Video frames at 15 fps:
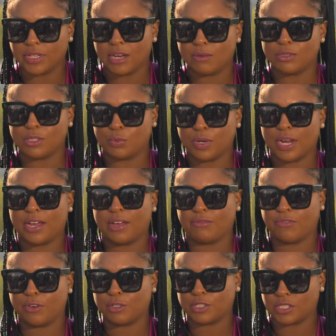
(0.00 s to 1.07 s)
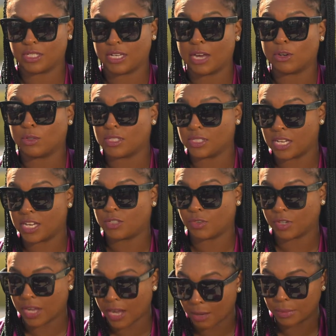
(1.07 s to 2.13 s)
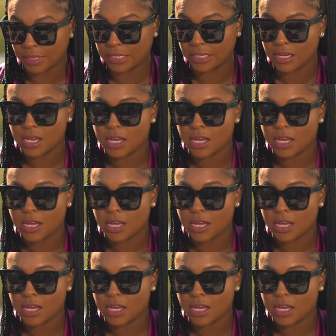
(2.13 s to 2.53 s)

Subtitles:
That was where I at first got on stage for comedy.